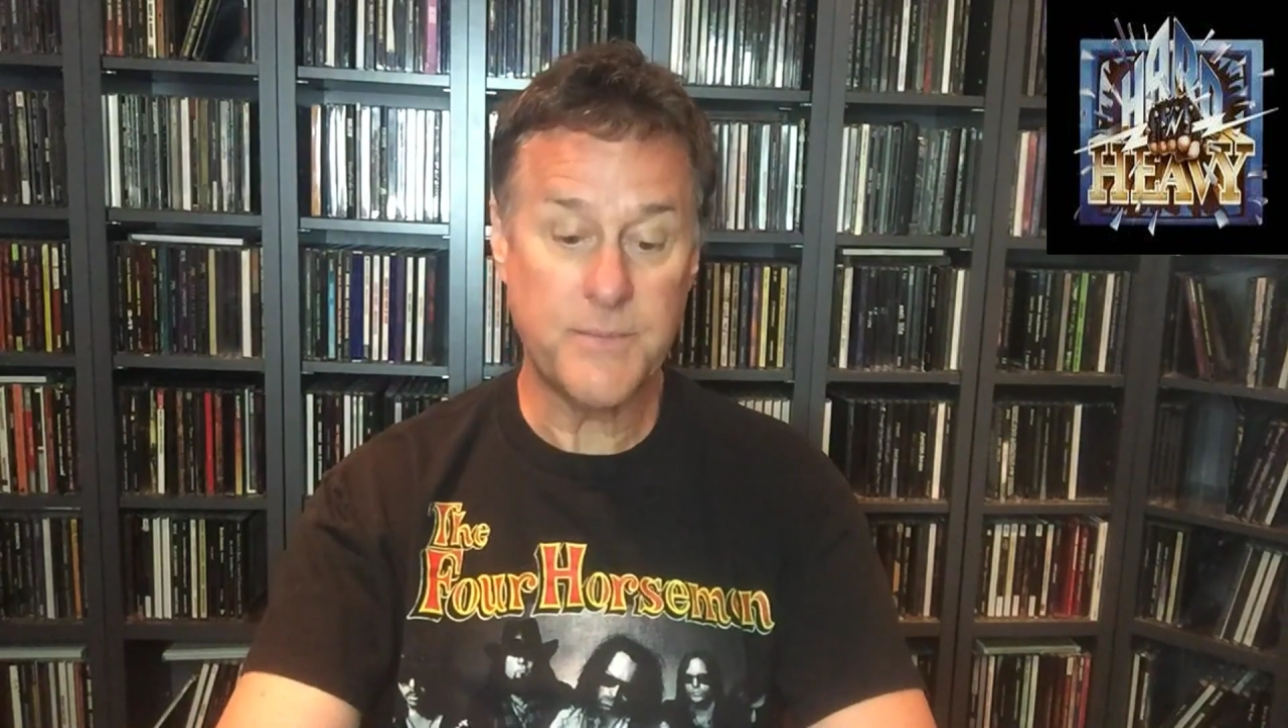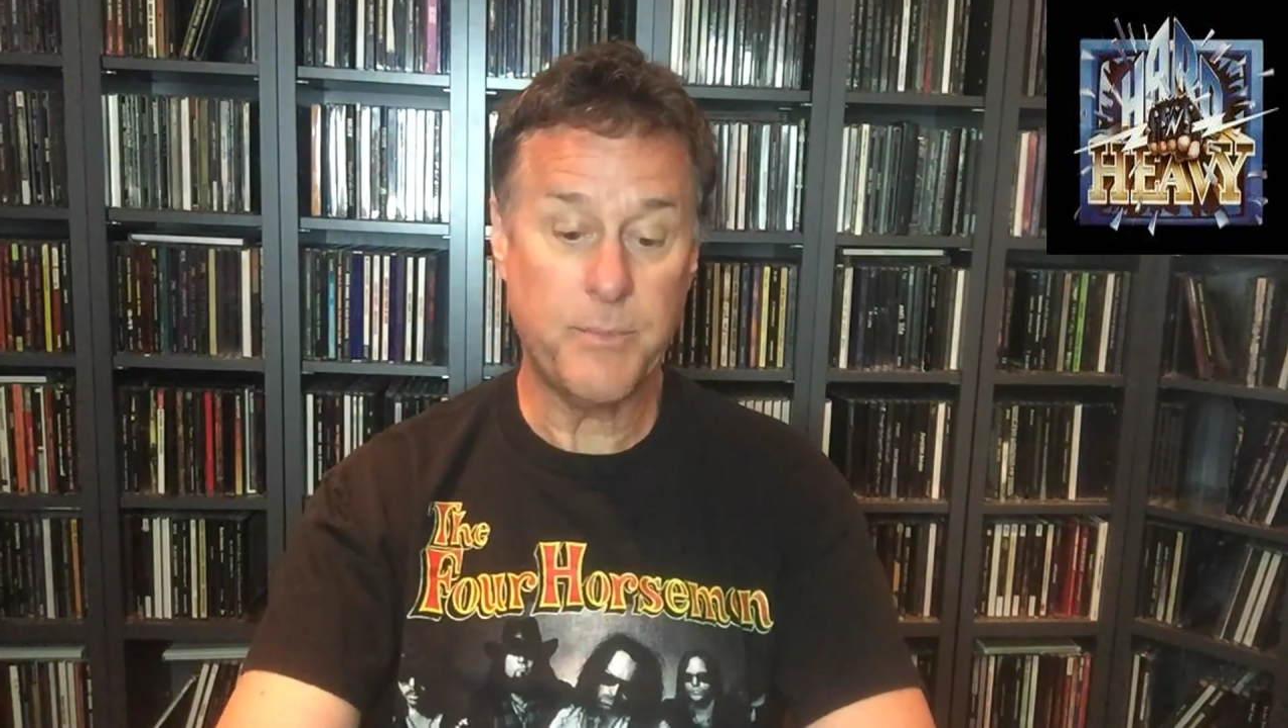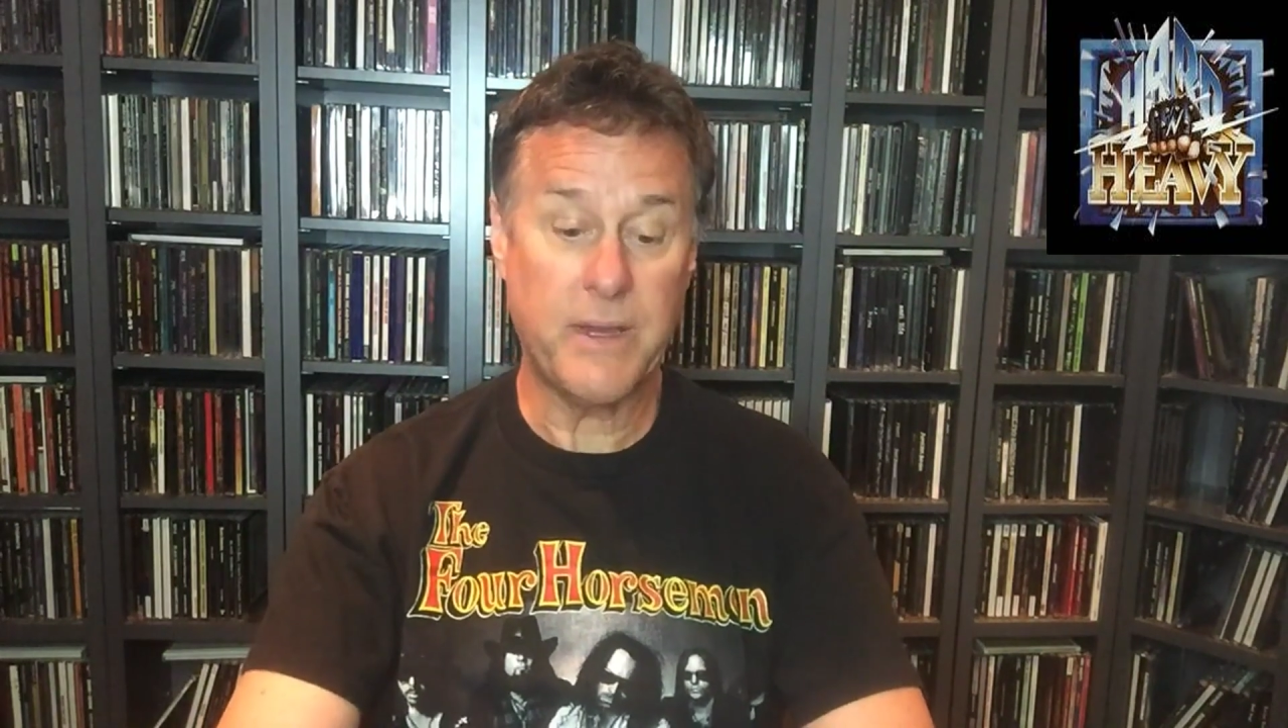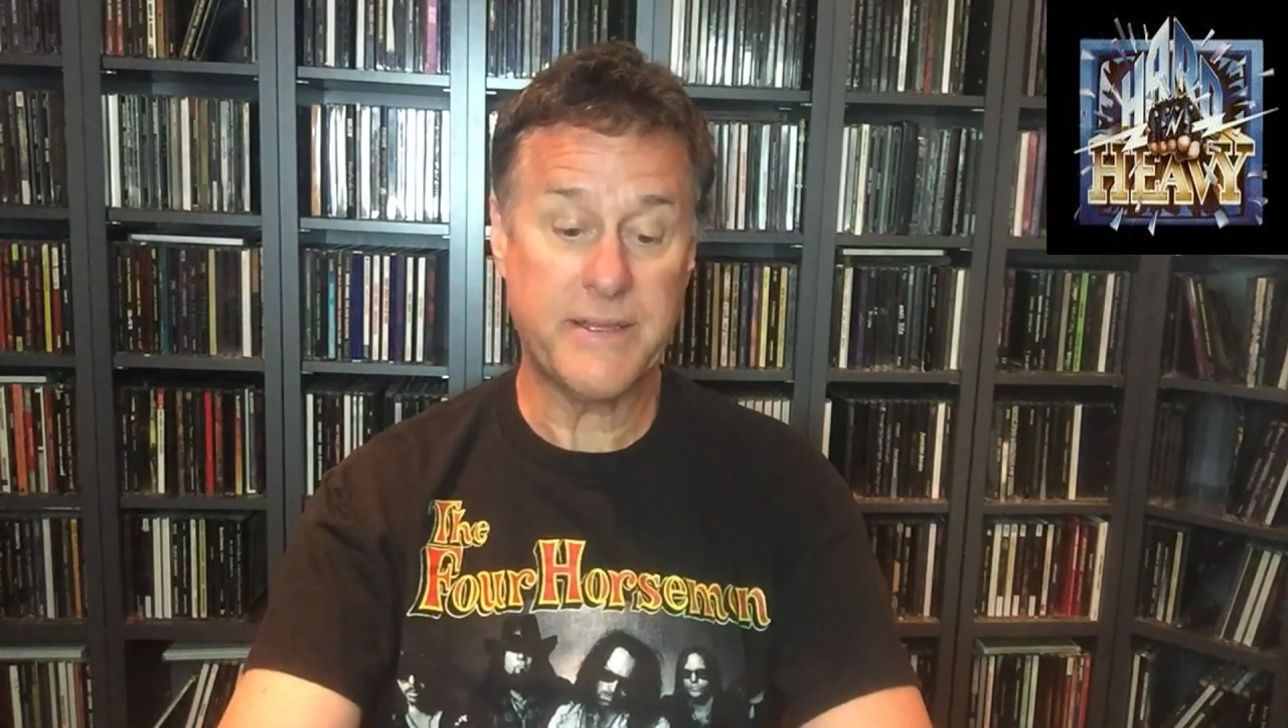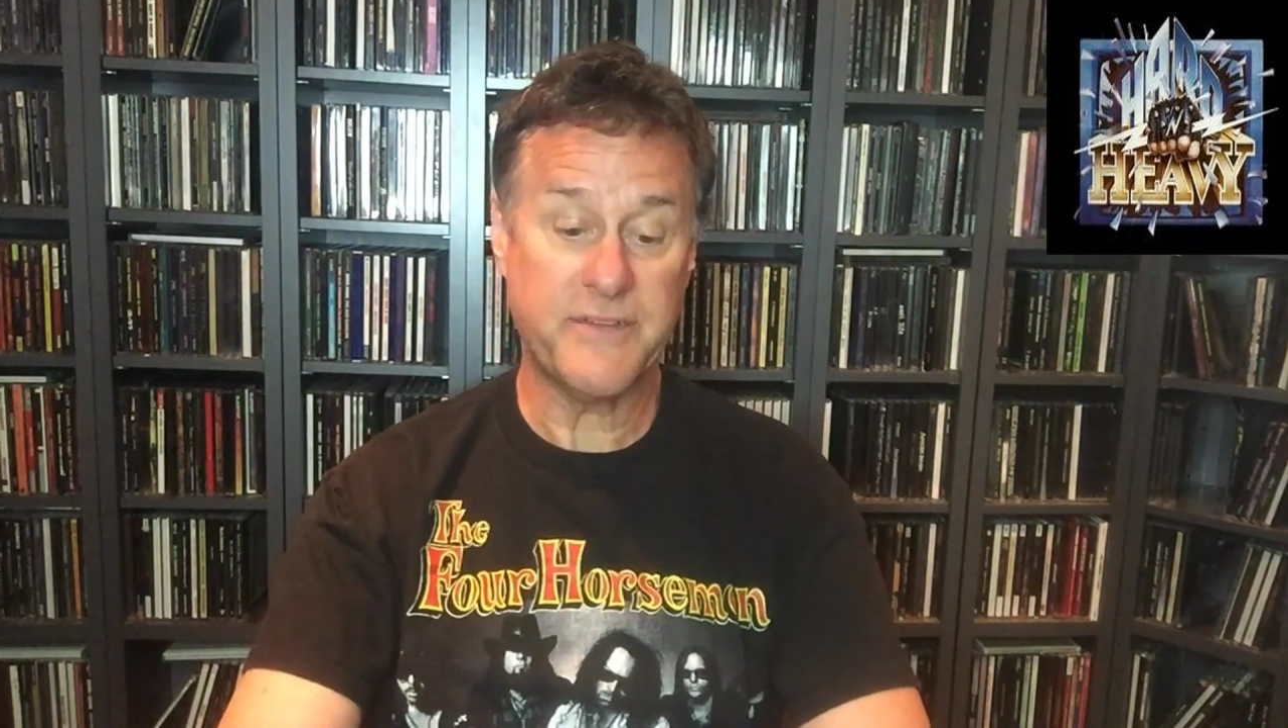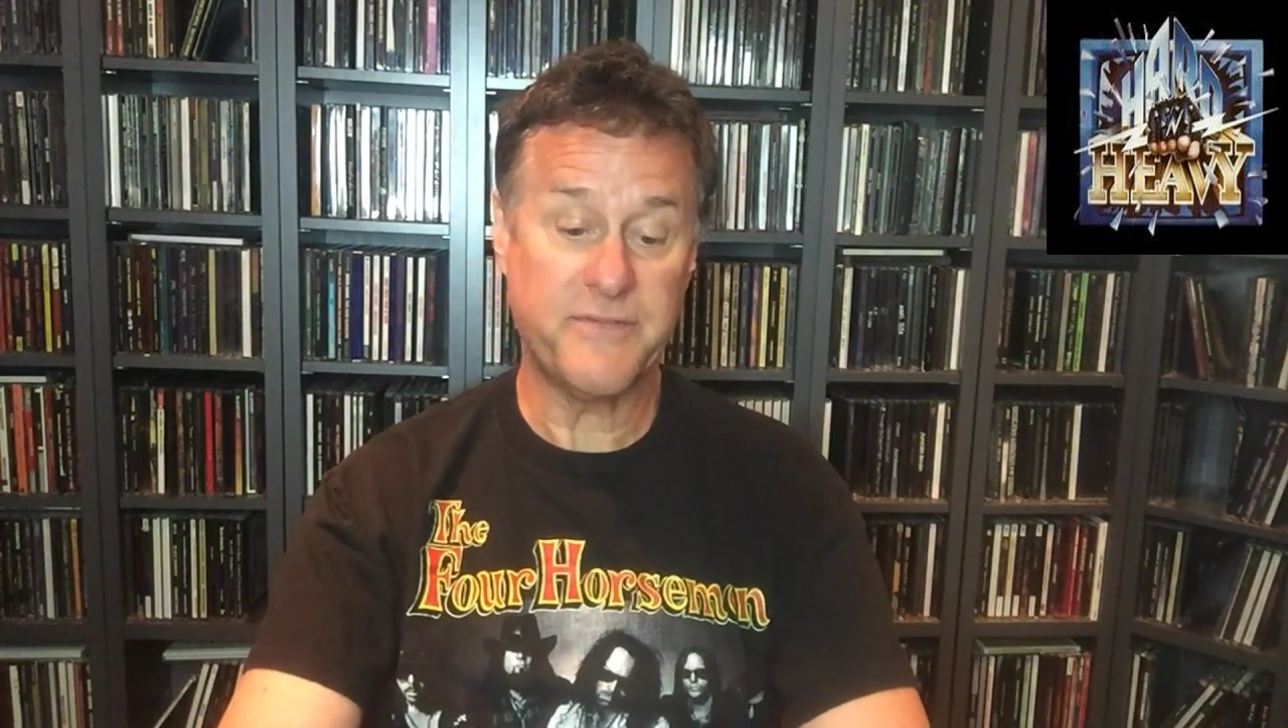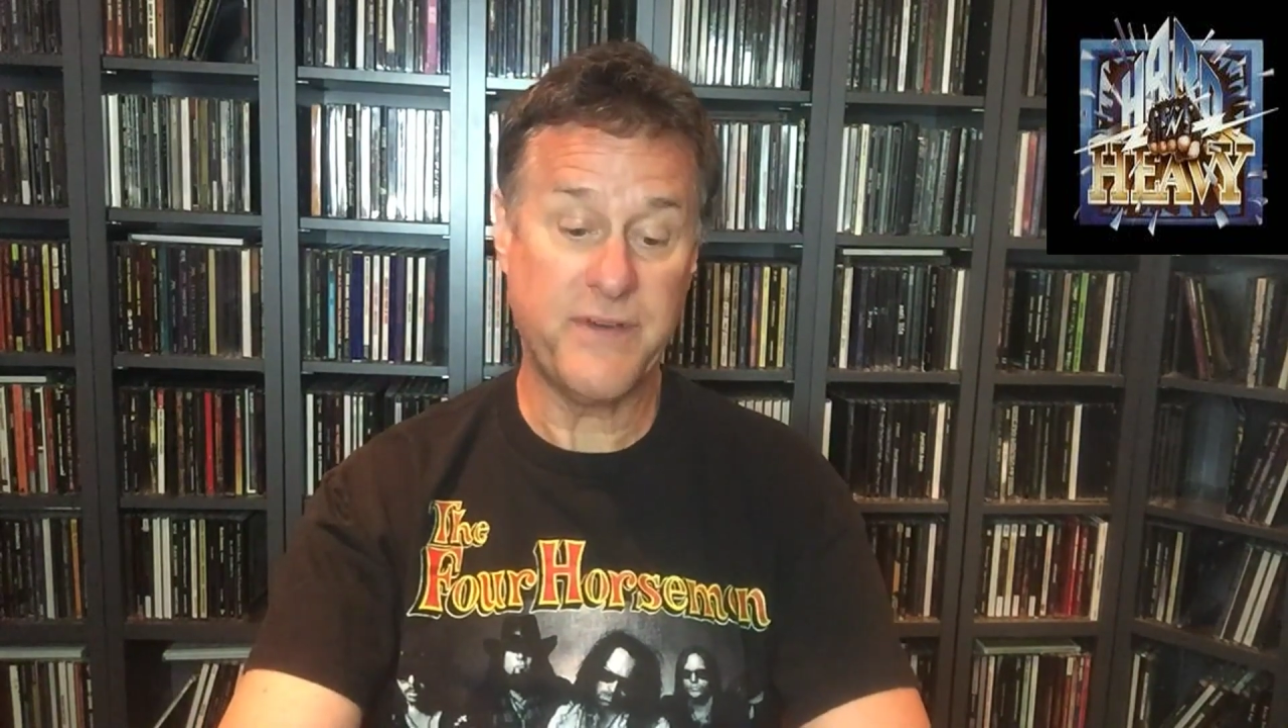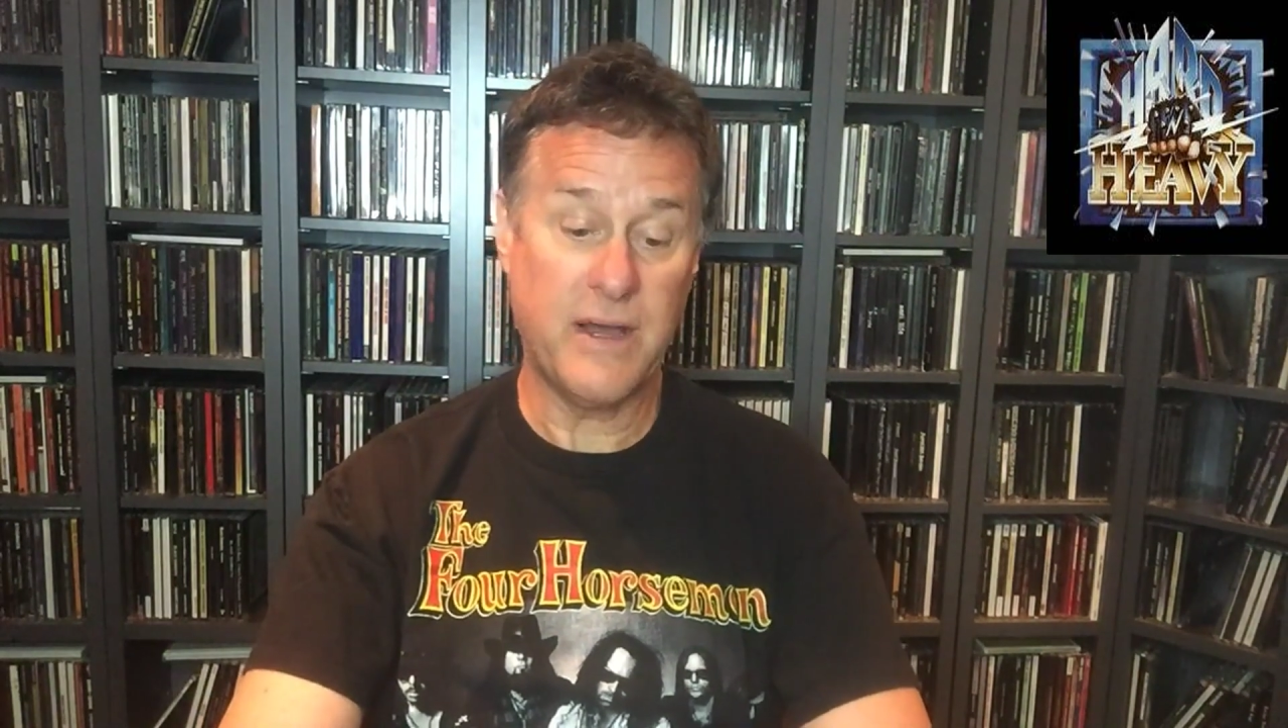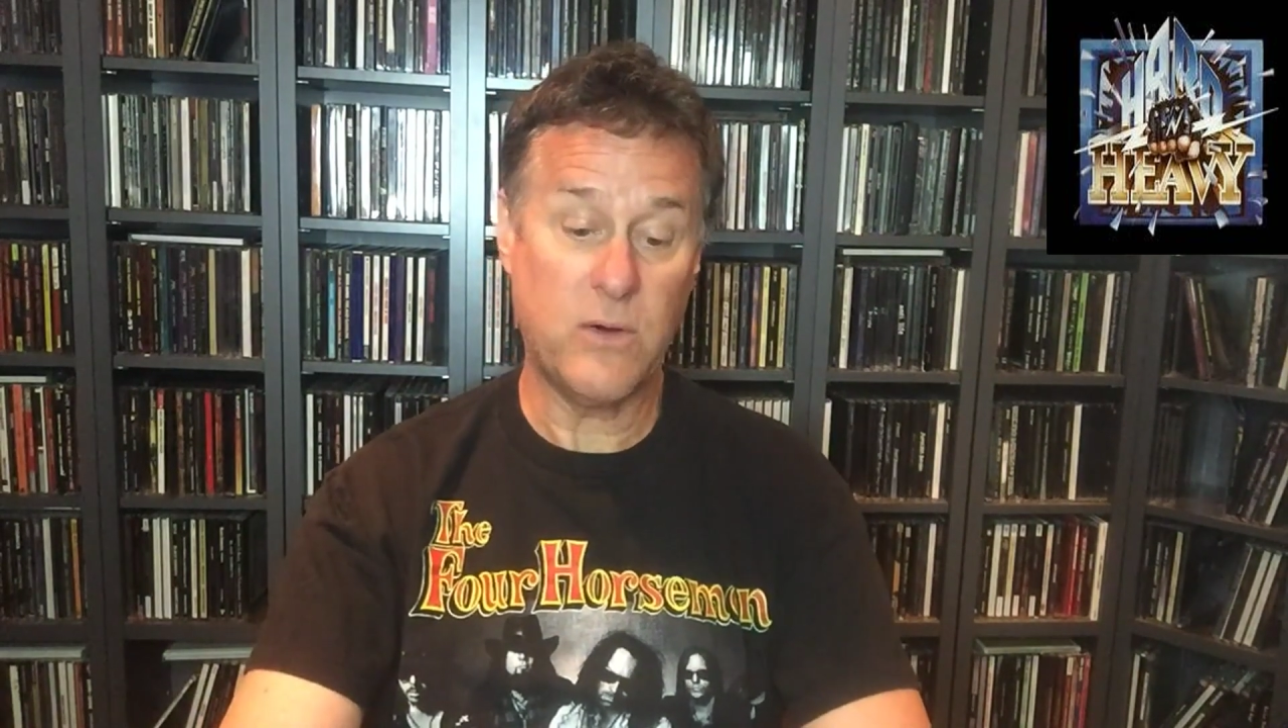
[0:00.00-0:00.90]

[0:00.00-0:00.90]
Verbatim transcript: But if uh,